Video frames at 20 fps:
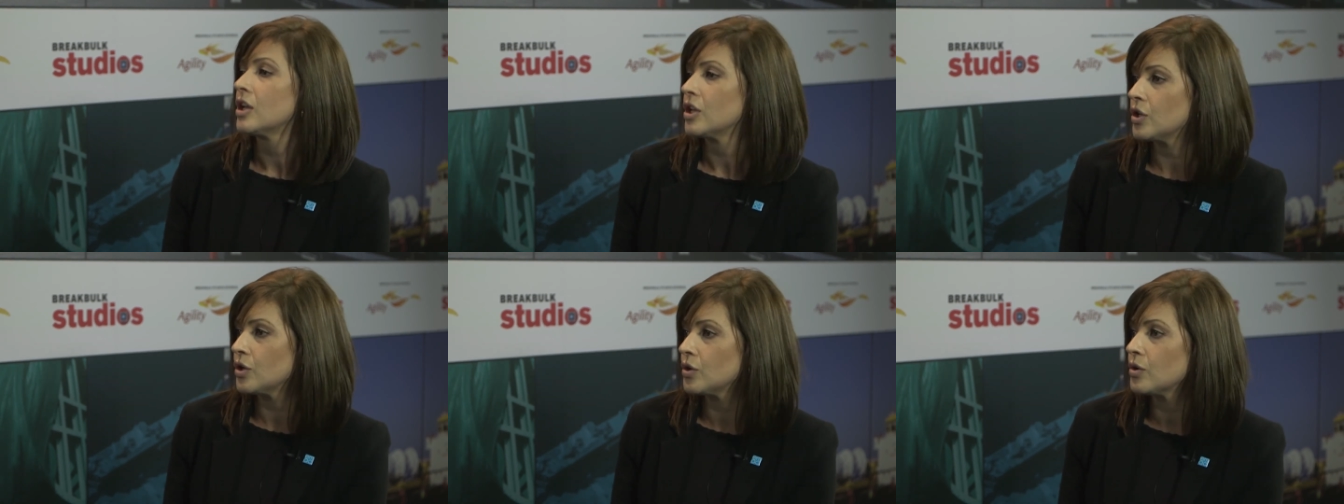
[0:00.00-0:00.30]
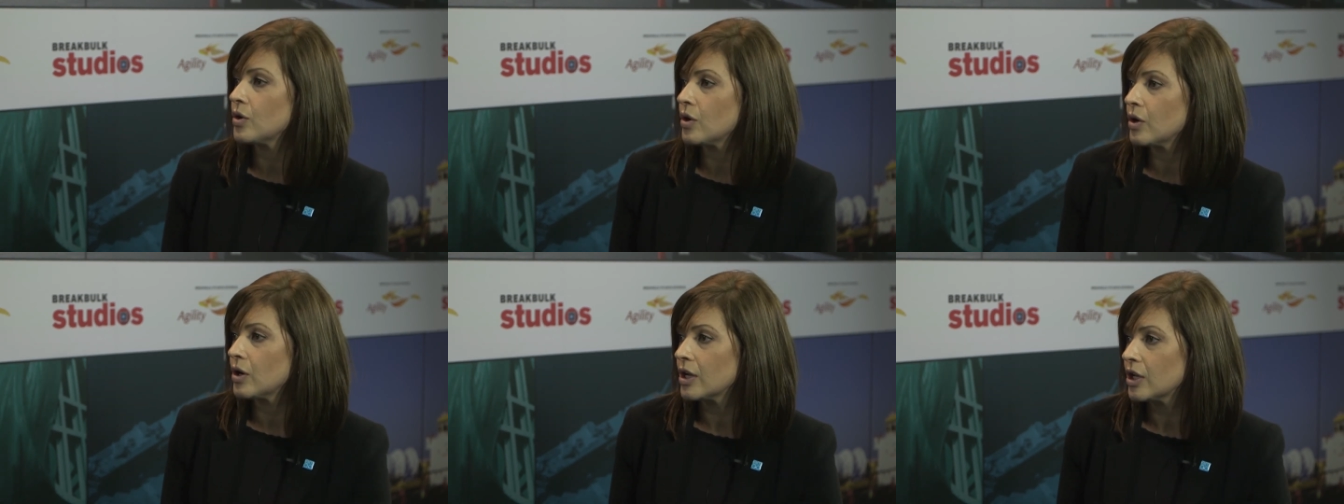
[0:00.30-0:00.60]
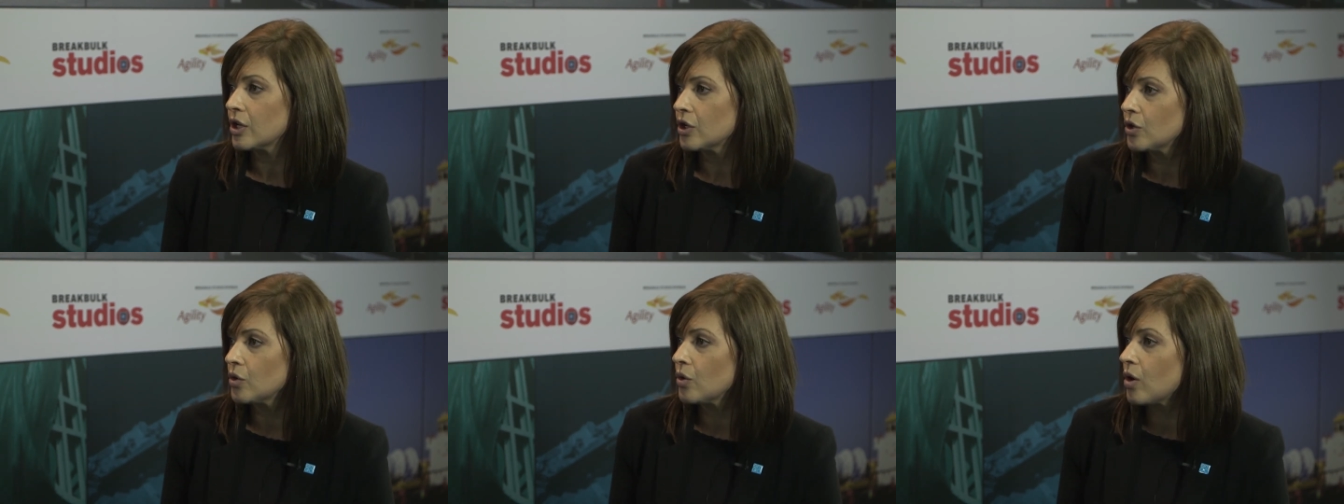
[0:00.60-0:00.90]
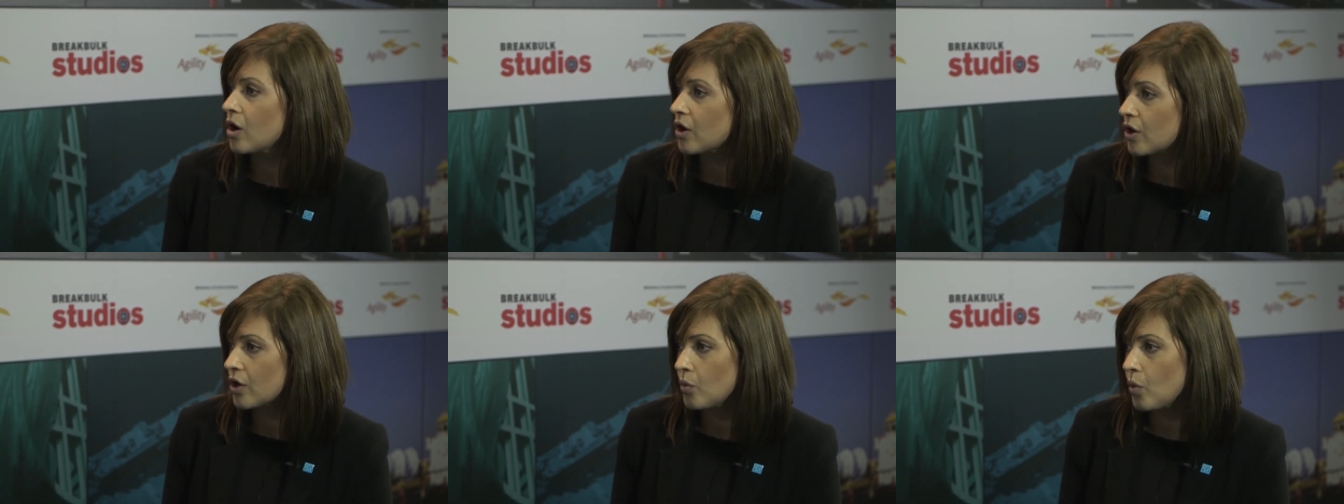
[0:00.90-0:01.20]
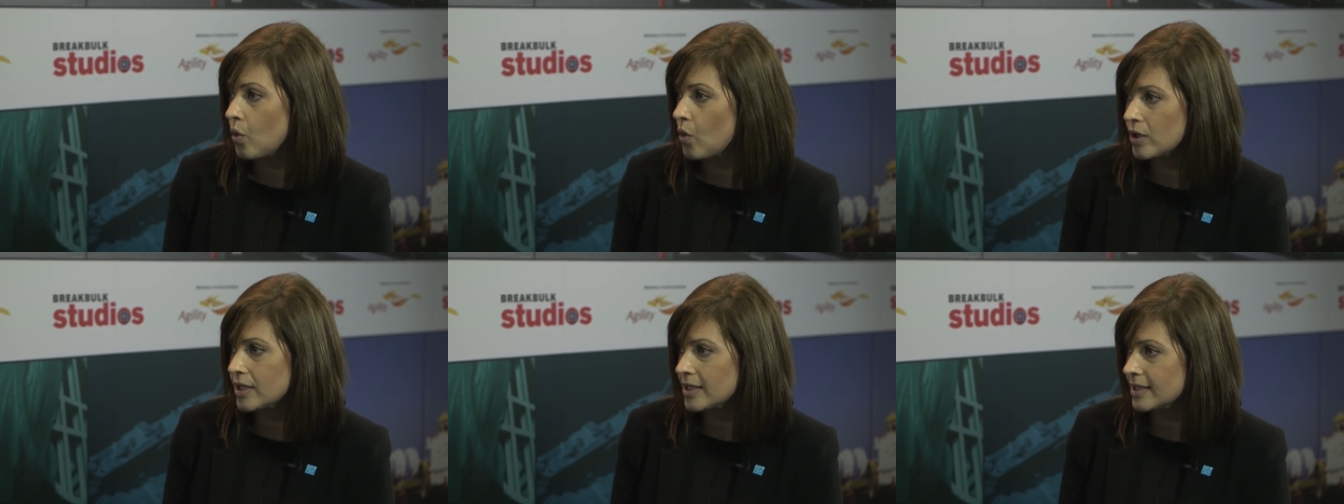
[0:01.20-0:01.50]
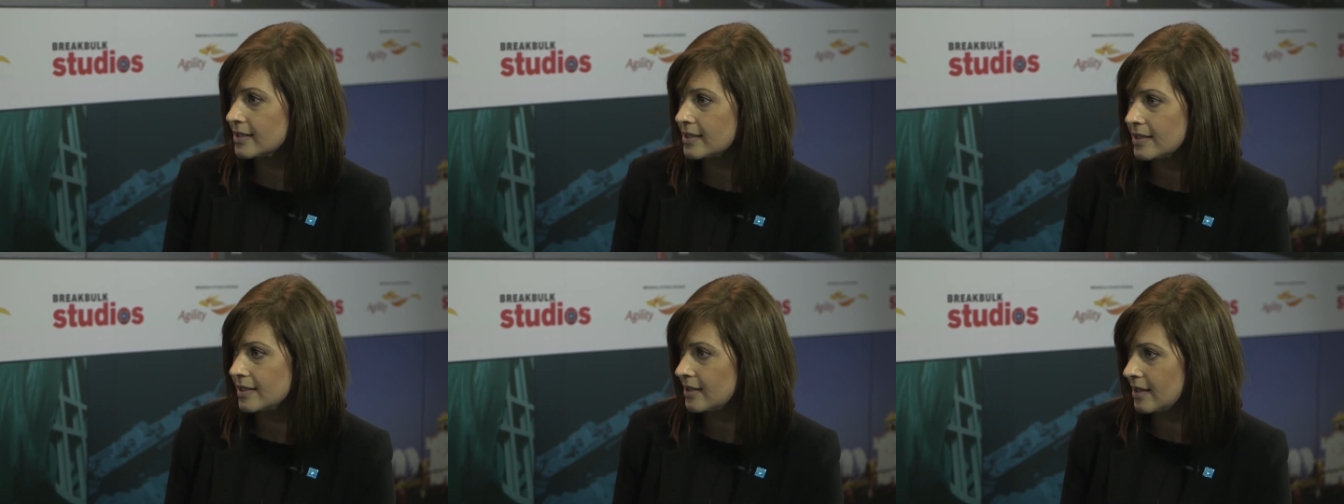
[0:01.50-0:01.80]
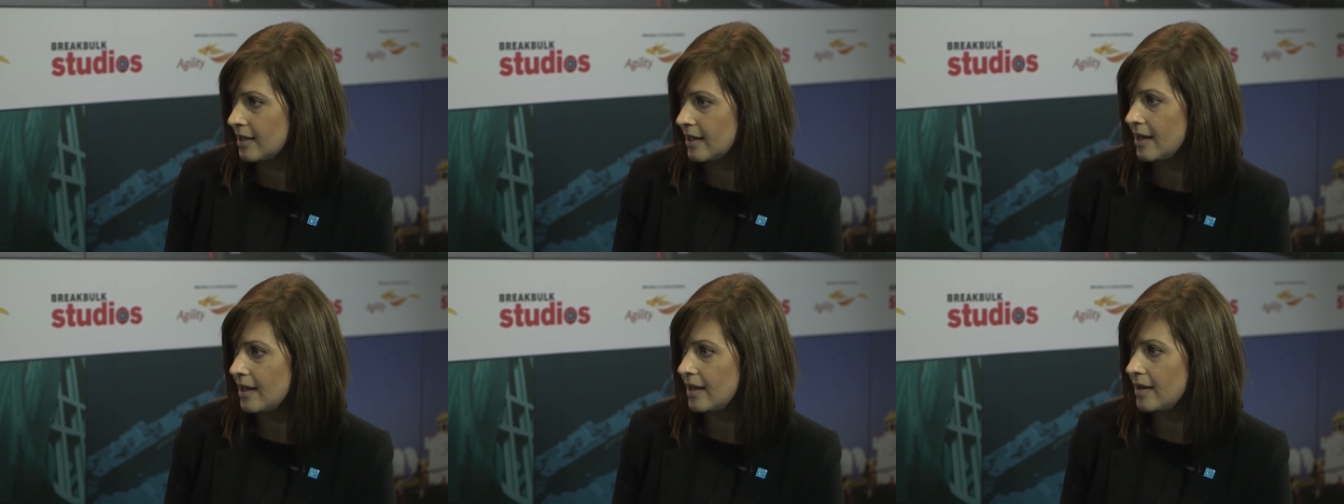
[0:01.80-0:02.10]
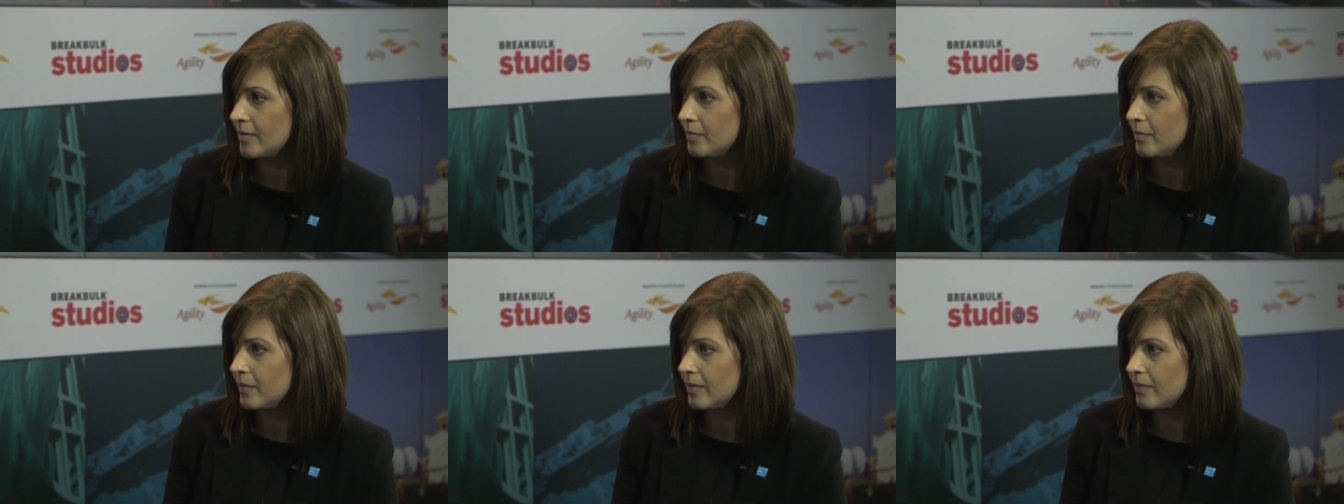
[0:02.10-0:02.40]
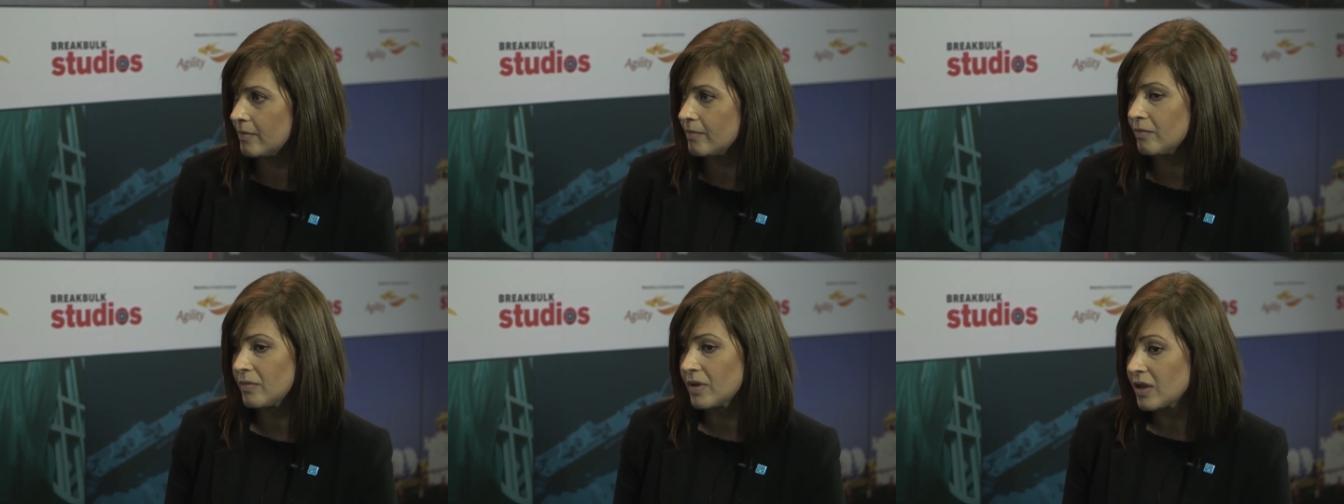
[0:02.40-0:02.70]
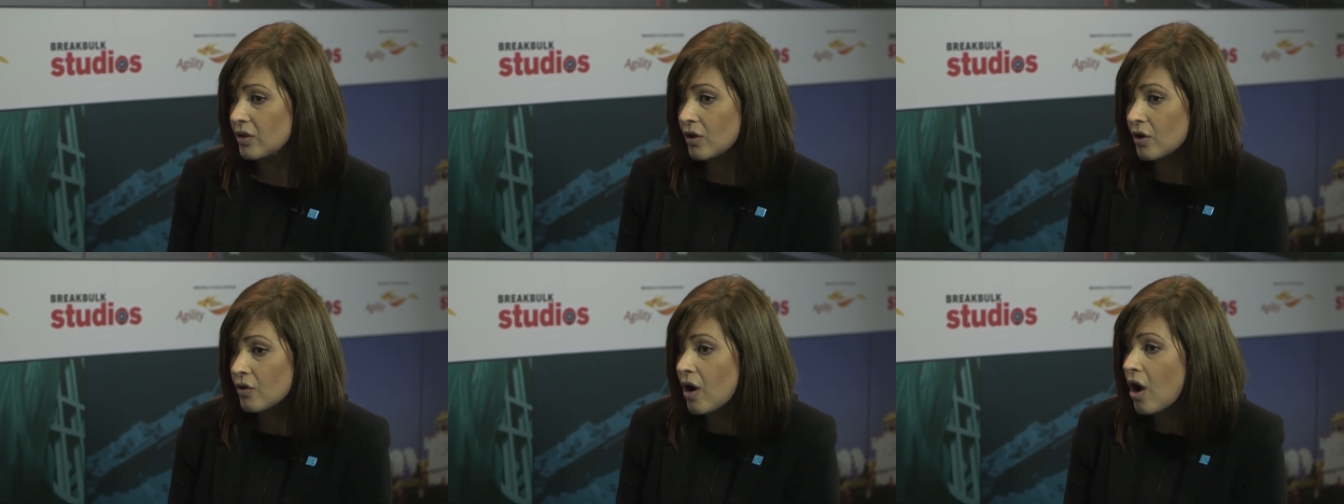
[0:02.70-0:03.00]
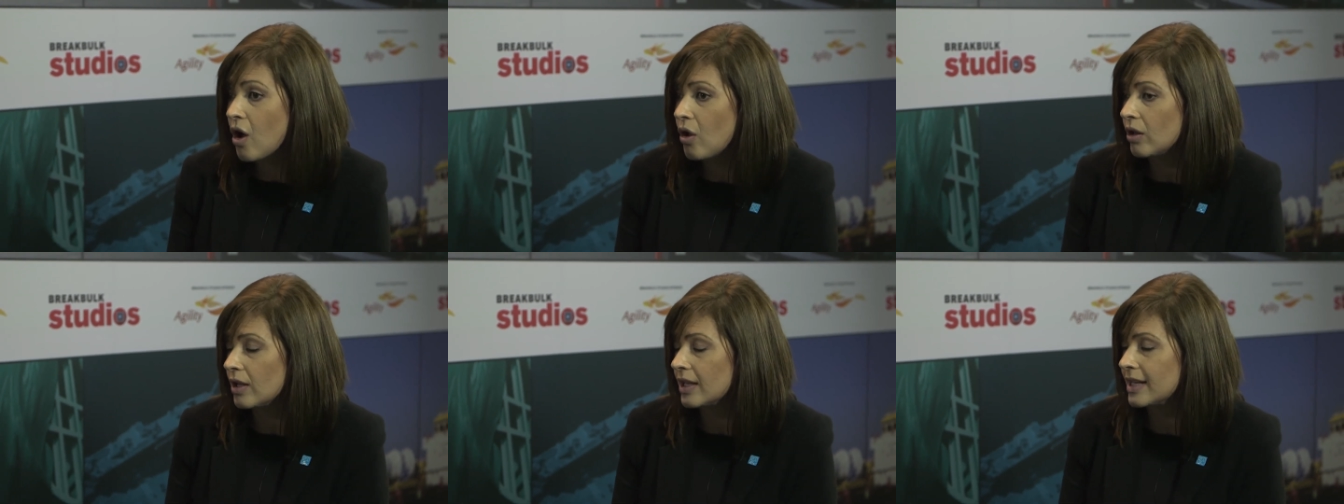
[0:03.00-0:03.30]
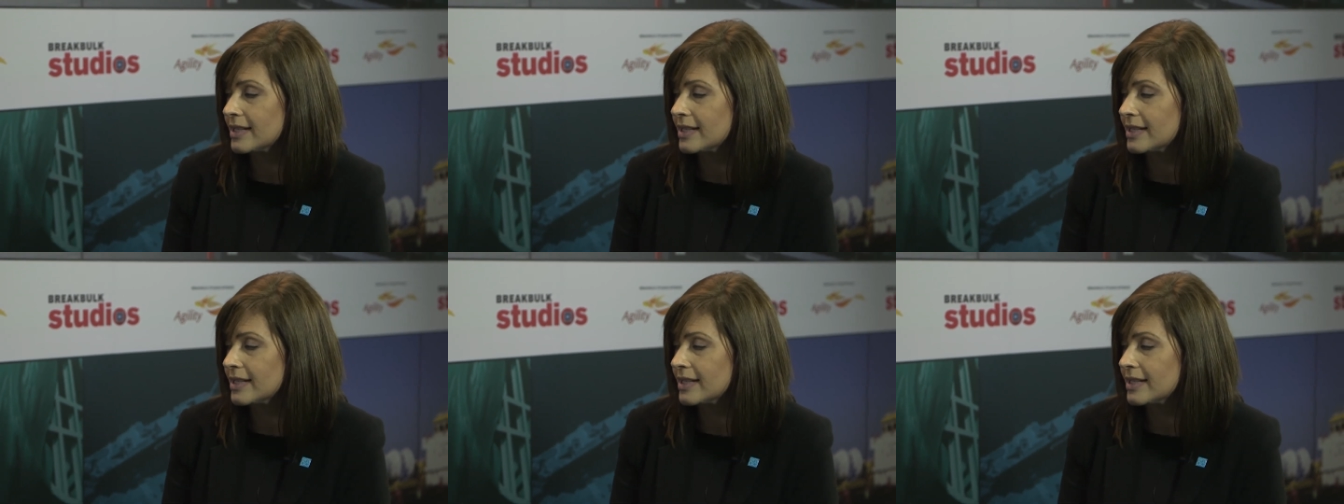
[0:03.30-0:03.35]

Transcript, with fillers: you you are awarded um, the role.